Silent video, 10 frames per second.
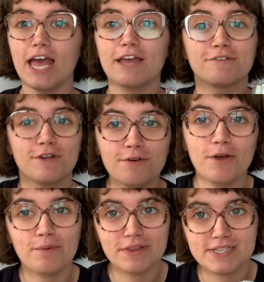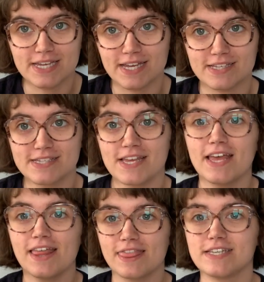if you don't know what this is,
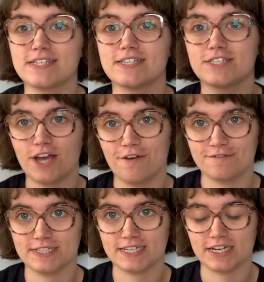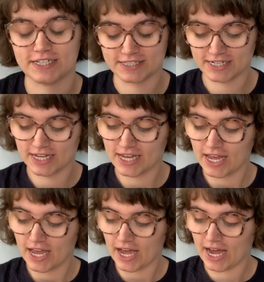this is a tufting gun
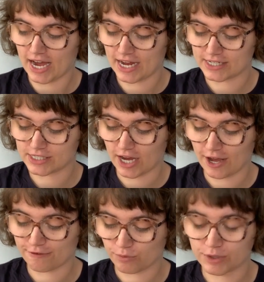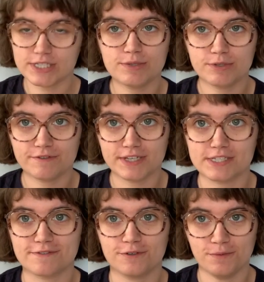and I've wanted one of
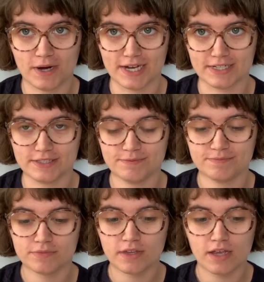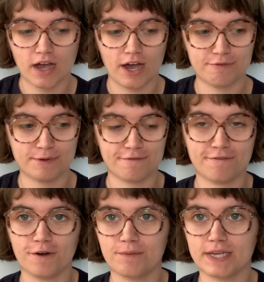these for a while I've been
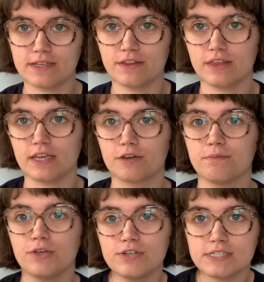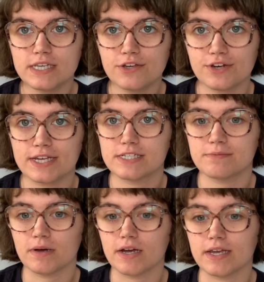following the community created
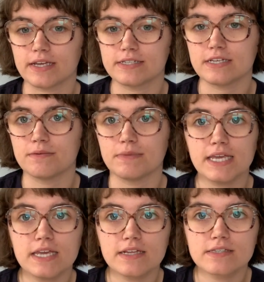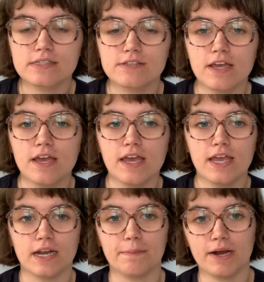by Tim Eads
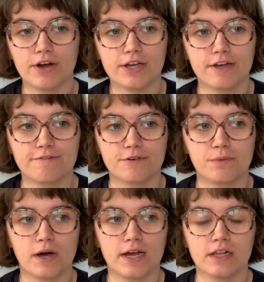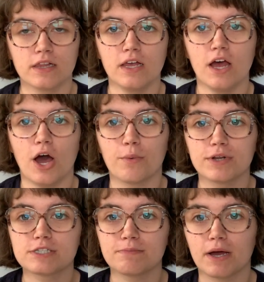in America for a while. I
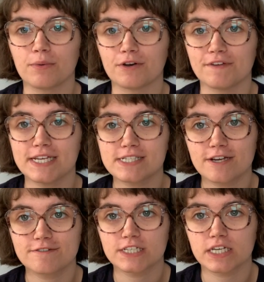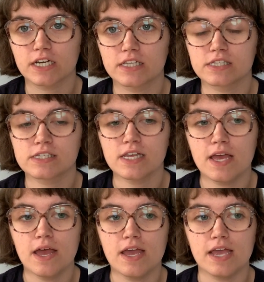wanted to buy one of his tufting guns
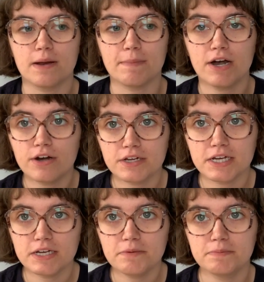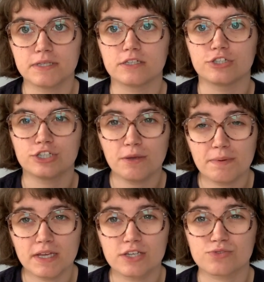in America, but the
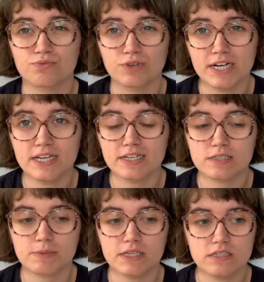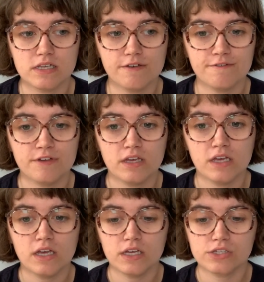shipping is really expensive.
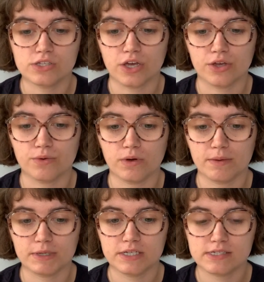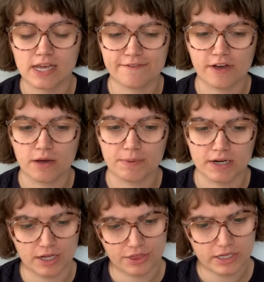So I'm gonna save up
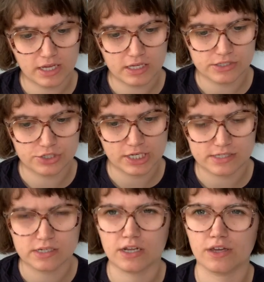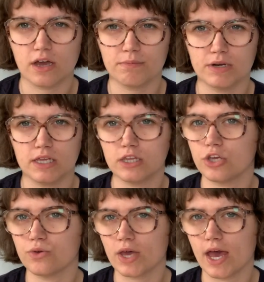and I think he suggests another company in
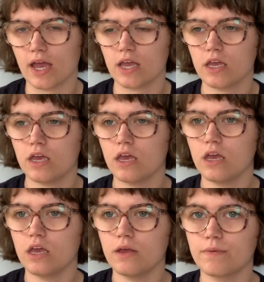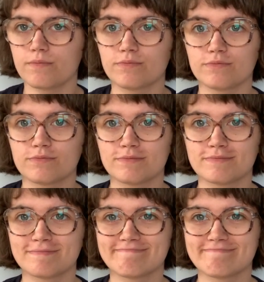the UK.